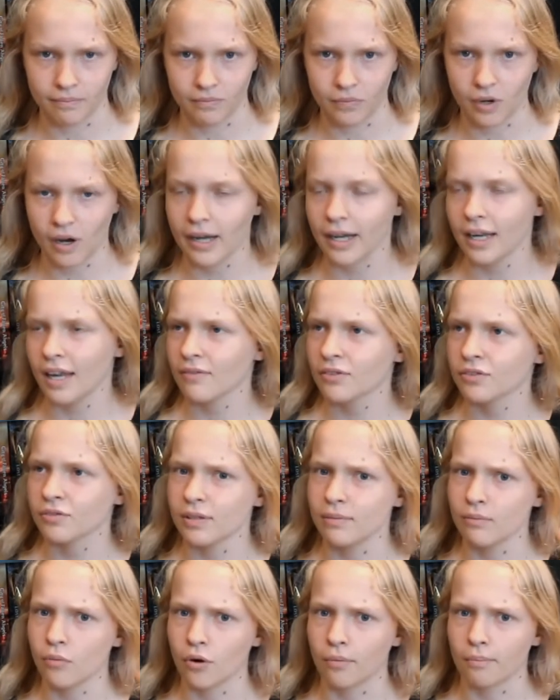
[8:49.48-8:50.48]
well I love to
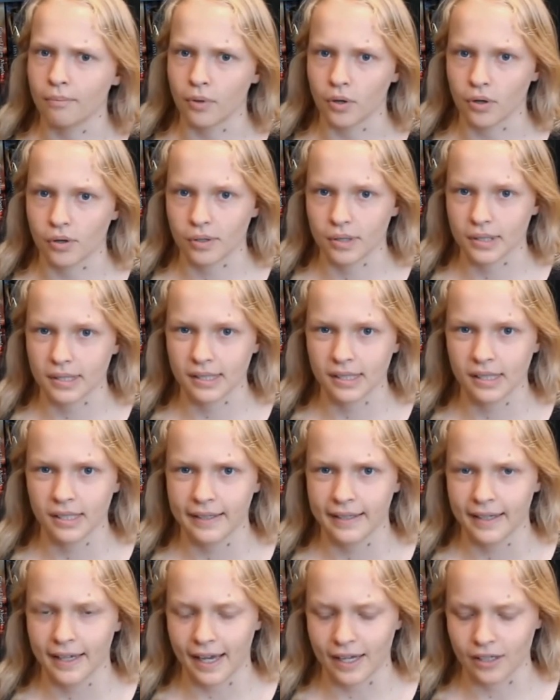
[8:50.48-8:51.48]
read more books
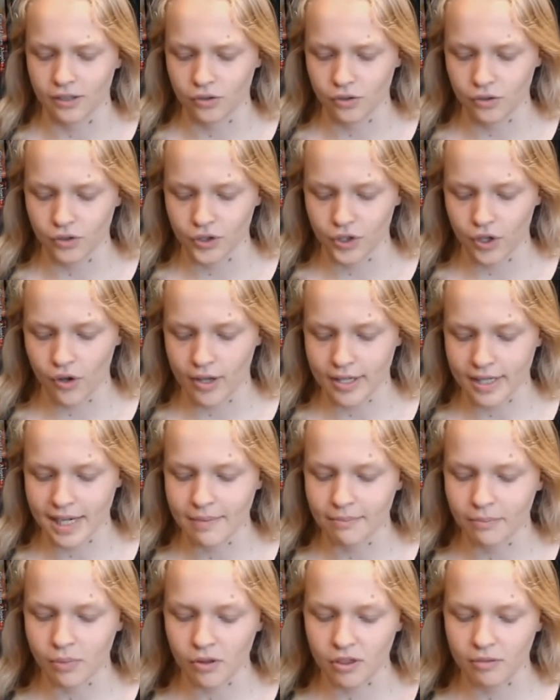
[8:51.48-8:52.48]
and also it's
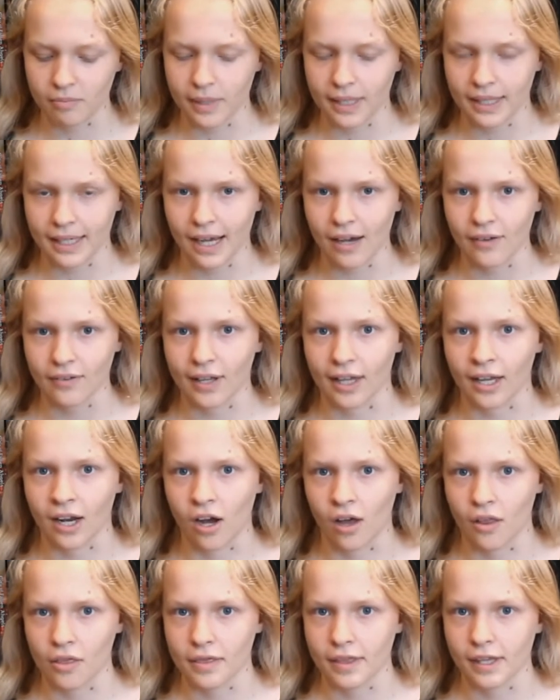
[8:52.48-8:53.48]
going to bother me now that I
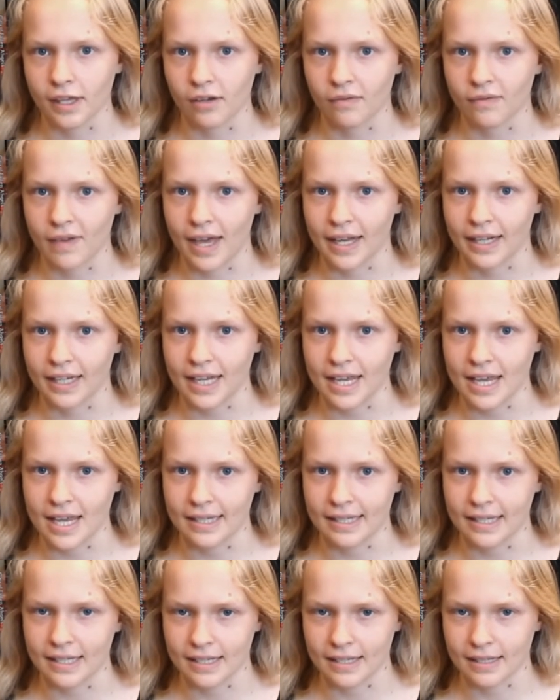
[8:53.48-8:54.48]
can't think of any
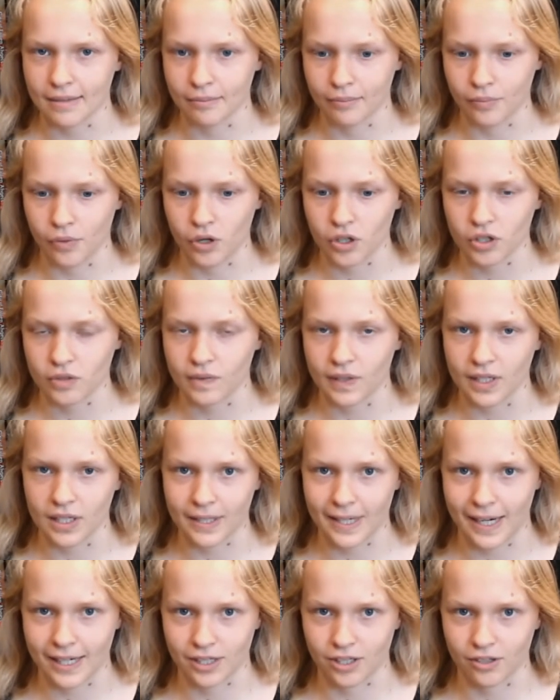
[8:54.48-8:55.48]
decent books for
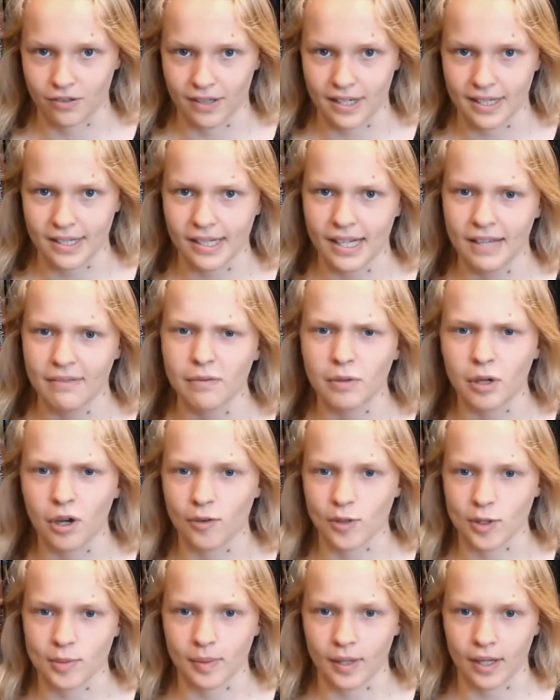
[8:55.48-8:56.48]
each category so leave them in the
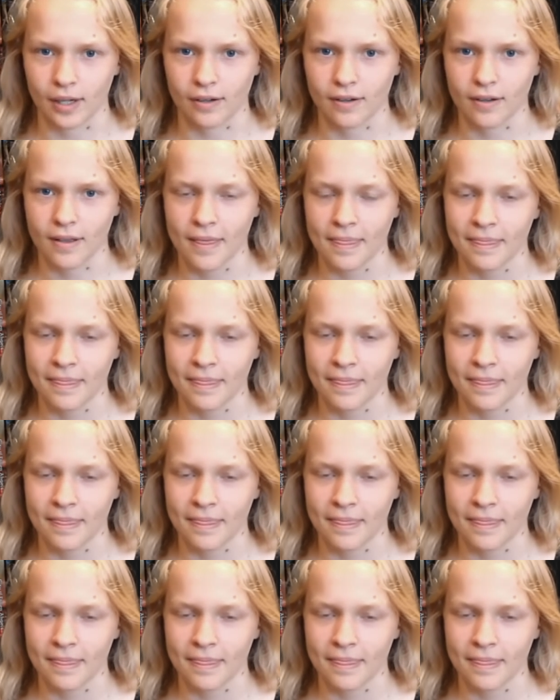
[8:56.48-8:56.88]
comments below.